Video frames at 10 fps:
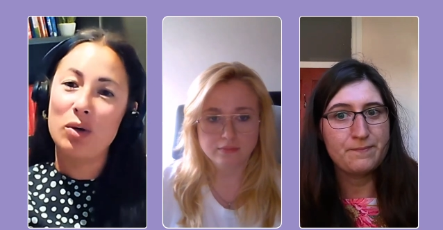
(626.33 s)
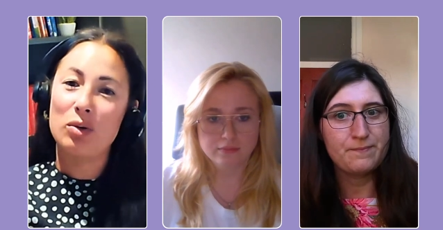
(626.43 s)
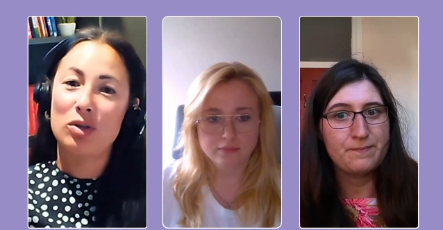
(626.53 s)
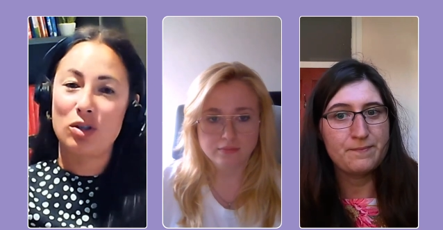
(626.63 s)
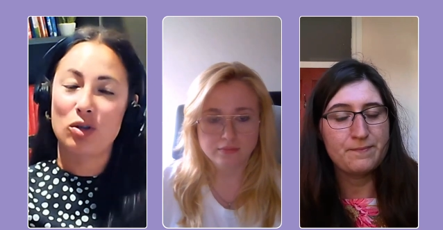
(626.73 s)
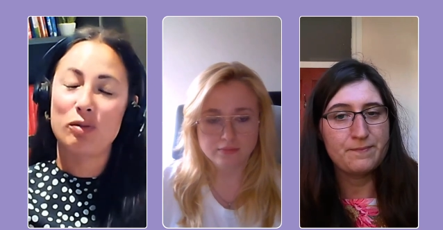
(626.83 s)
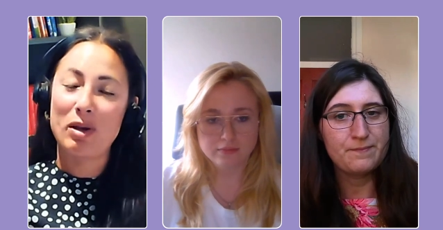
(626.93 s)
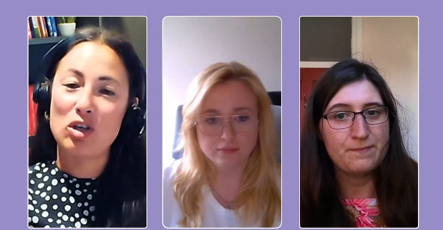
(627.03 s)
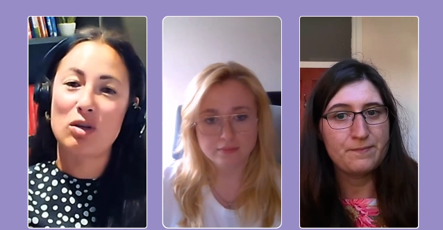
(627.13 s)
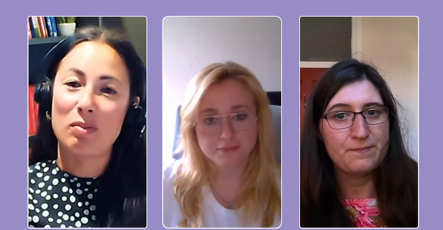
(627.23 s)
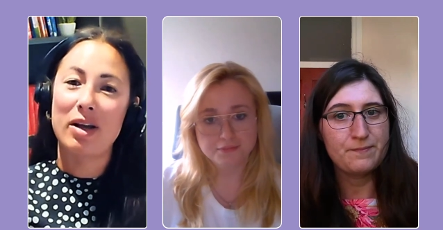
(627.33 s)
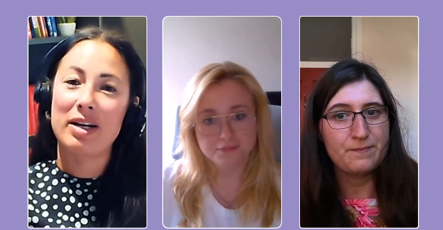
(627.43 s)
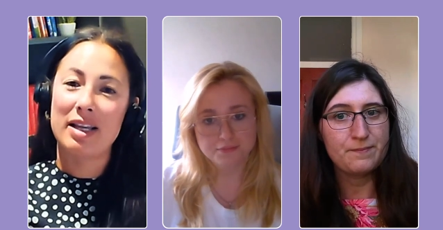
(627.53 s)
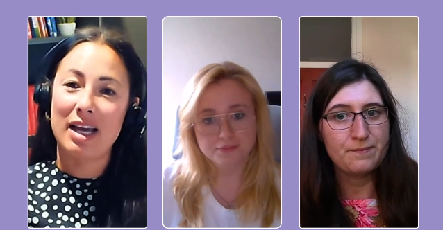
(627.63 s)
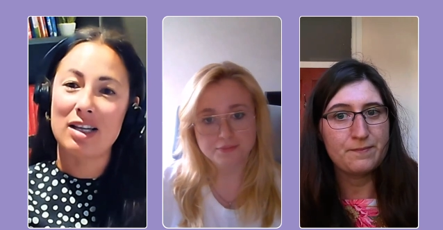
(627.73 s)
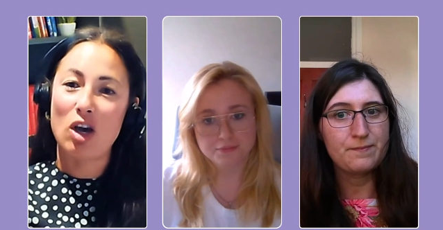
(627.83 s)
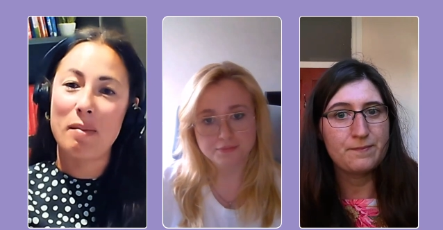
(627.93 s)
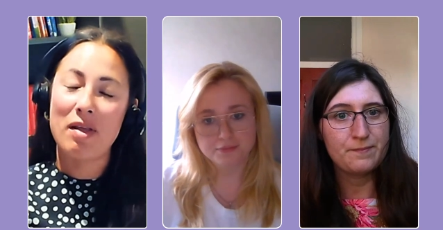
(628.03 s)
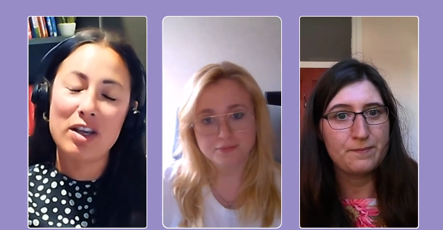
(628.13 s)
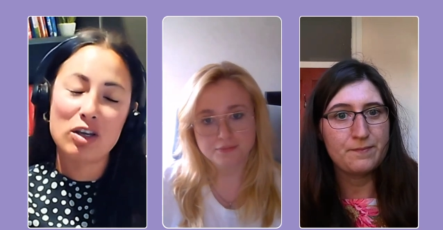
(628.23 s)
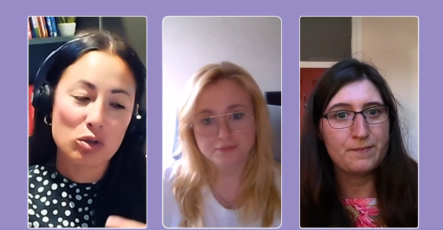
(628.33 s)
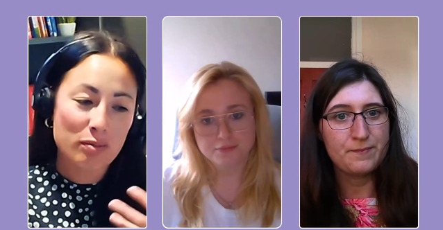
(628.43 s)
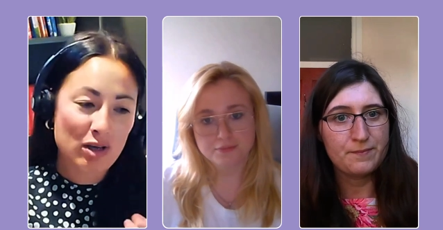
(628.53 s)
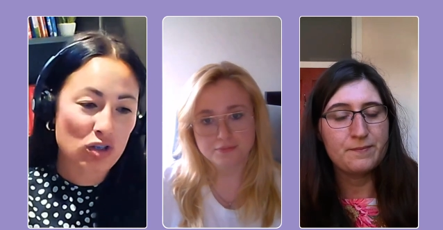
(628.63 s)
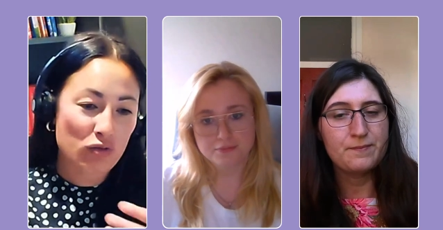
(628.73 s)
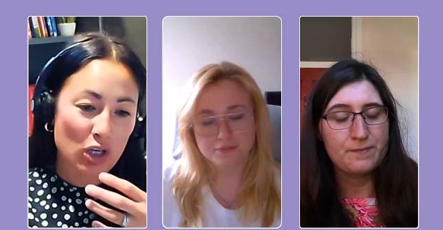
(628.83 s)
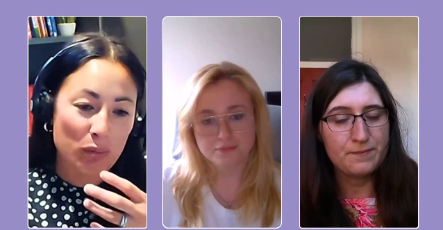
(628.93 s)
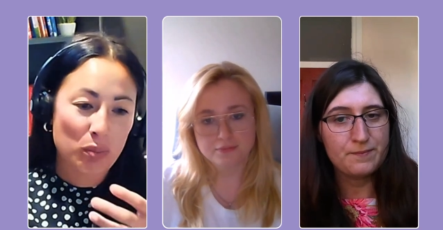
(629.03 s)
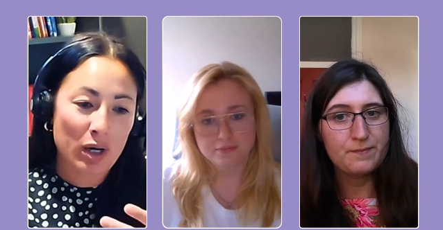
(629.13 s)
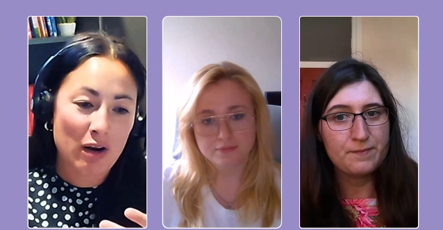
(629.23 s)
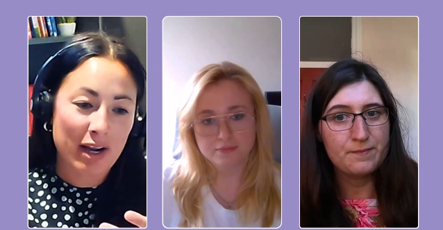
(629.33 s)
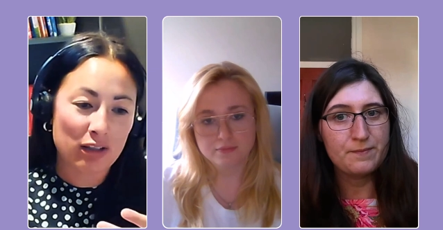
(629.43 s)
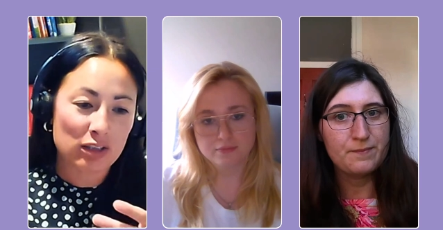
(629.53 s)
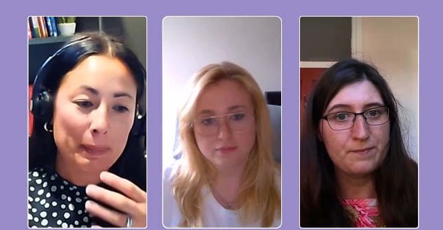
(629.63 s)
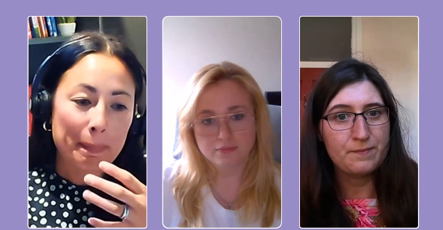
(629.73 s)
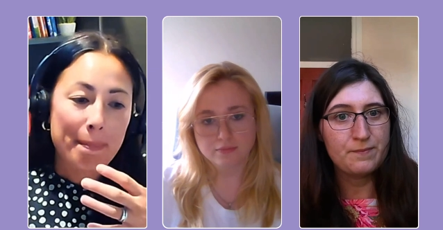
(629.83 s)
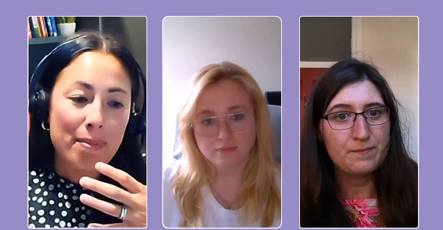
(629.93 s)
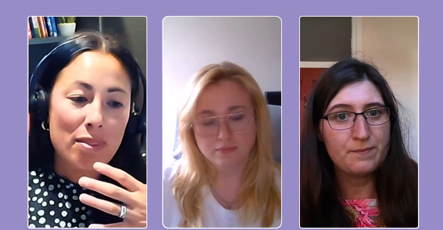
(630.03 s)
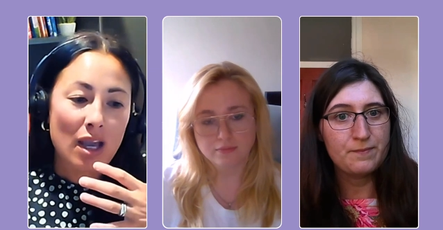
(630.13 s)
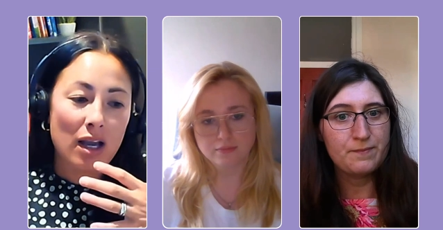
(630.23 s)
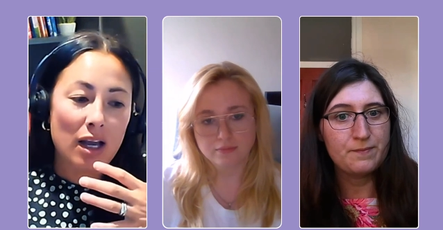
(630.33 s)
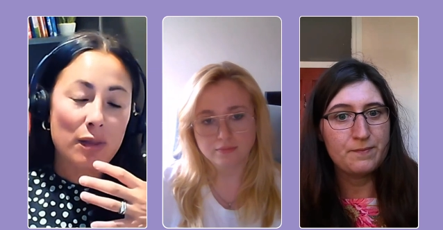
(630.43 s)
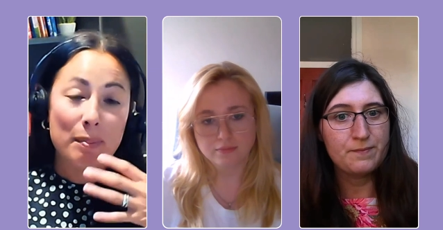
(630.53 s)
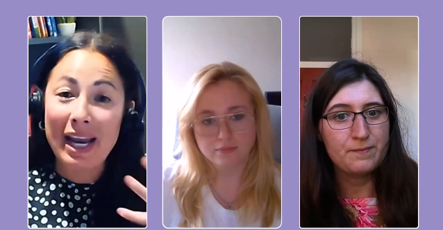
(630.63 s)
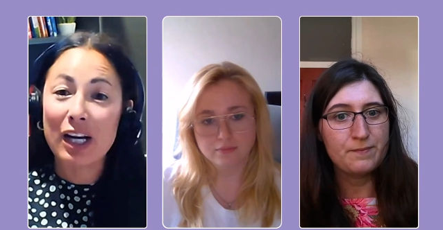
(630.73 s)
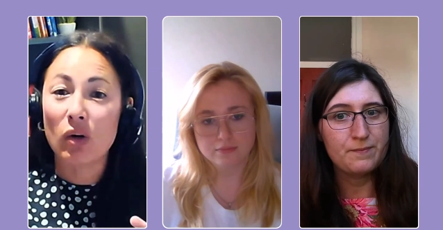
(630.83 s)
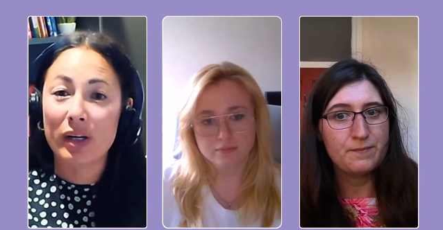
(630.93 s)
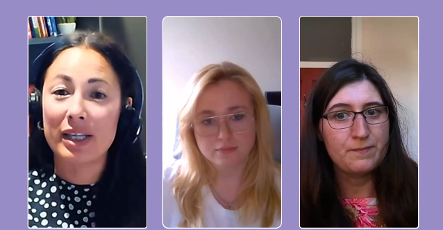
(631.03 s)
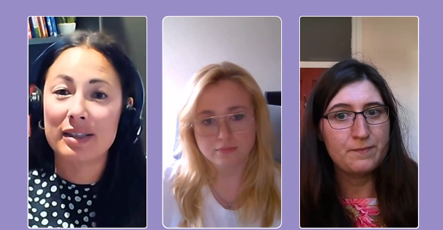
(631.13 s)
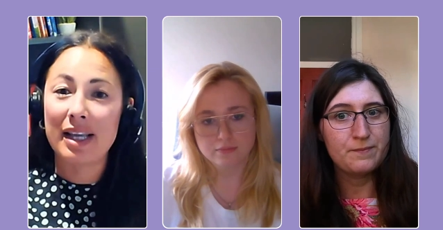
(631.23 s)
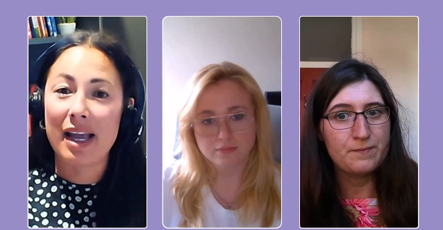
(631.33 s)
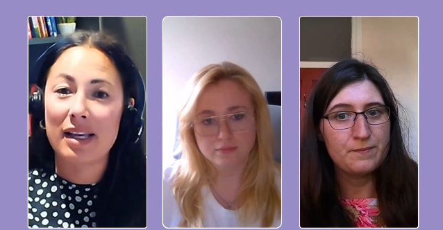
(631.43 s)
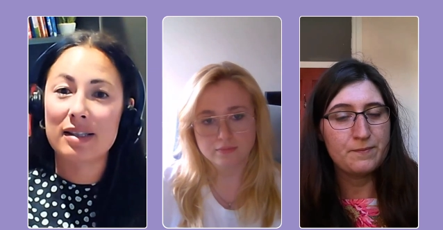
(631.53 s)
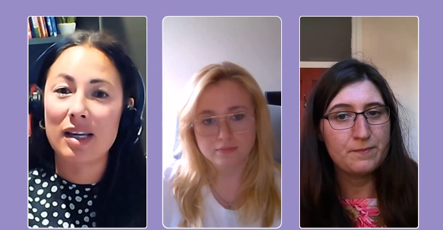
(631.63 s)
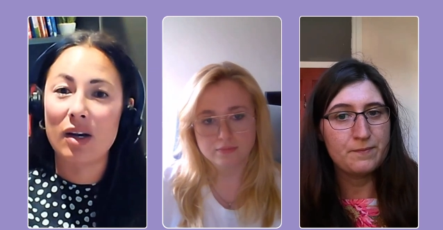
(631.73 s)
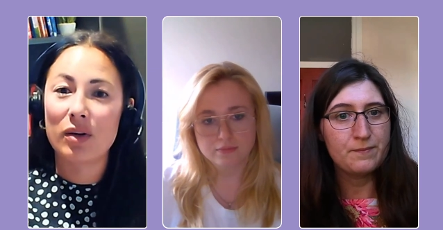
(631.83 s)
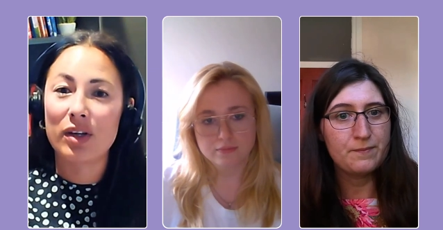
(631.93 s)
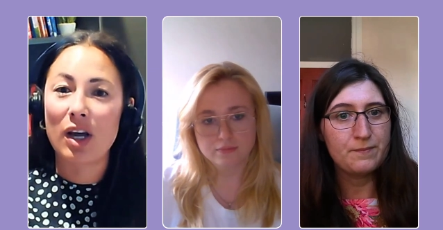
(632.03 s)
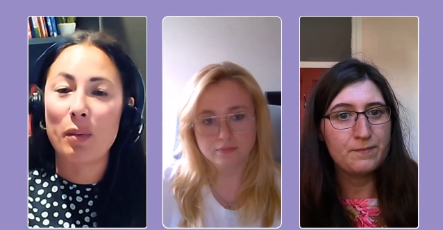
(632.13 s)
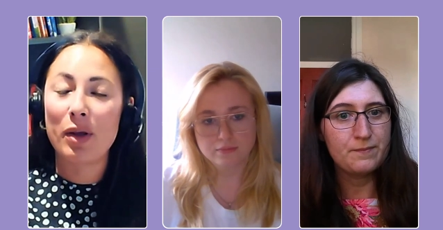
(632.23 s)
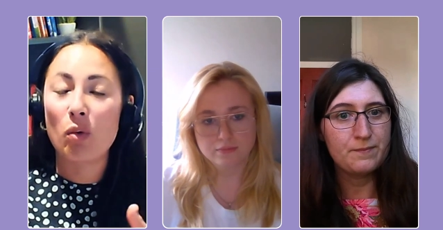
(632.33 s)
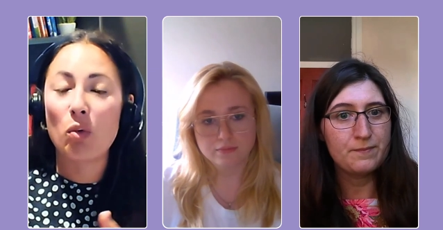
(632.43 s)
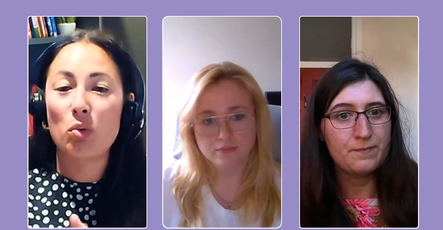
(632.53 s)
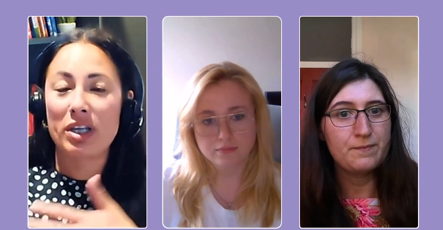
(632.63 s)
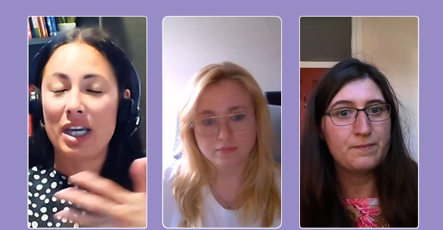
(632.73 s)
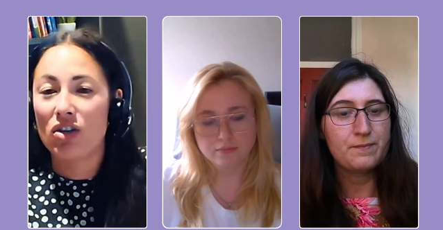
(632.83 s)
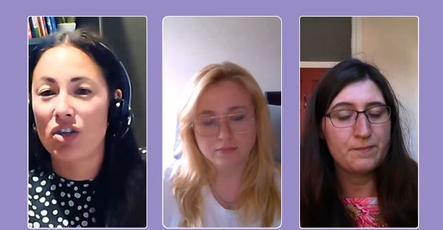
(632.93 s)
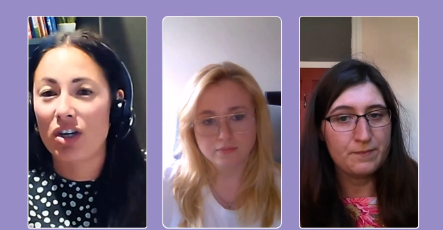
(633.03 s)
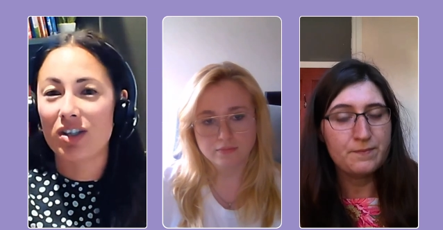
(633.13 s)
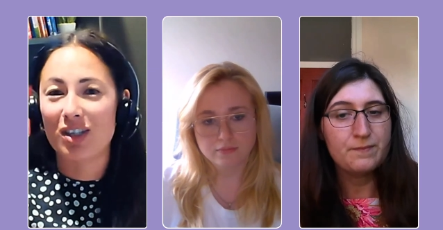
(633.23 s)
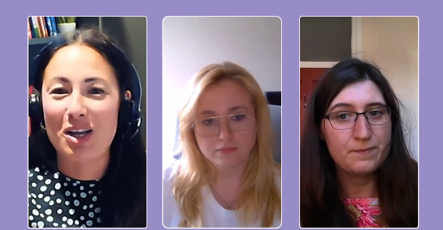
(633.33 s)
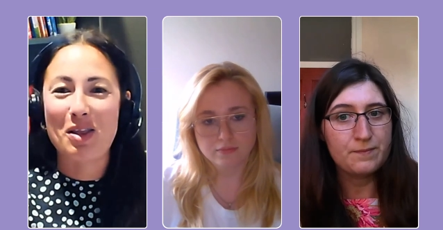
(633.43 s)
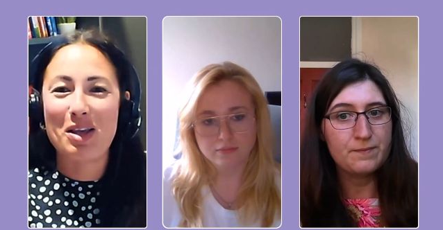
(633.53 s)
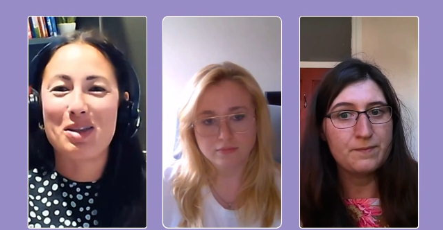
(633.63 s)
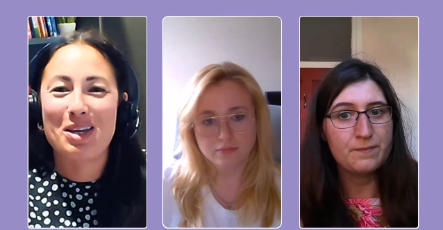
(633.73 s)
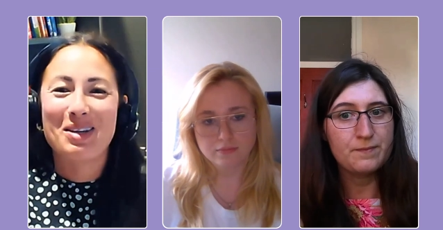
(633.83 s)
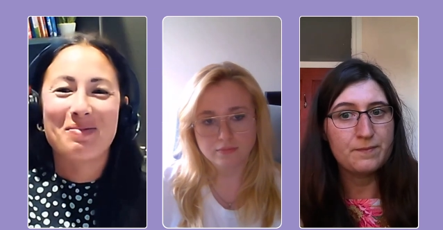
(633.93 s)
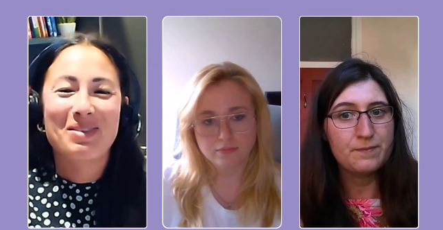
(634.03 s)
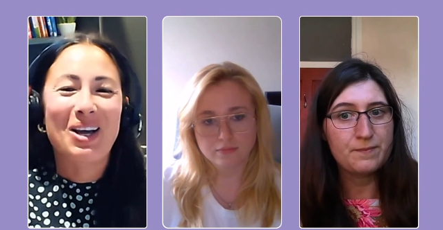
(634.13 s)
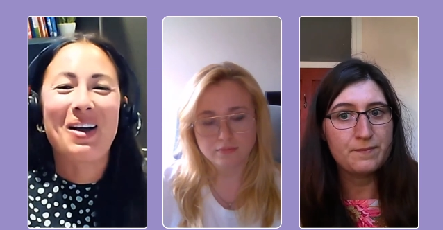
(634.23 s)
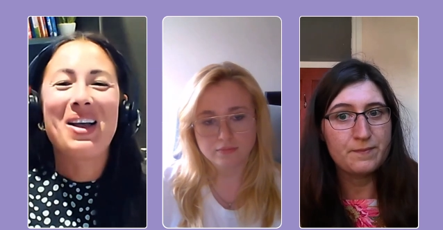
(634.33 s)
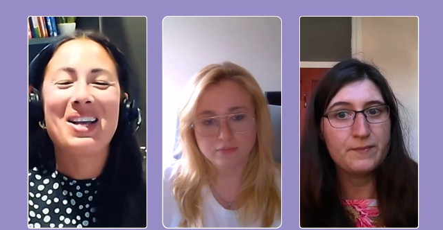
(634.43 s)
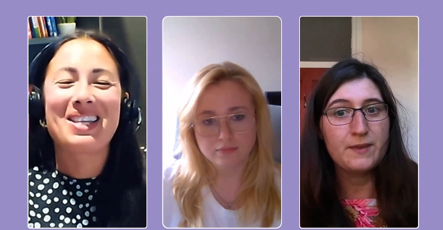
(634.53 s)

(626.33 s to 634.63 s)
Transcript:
Speaker 1: who's a non-specialist might need that time. And I think you also mentioned a really good point around Uh, the pedagogy is there. So, you know, we are all teachers. And I know that, that so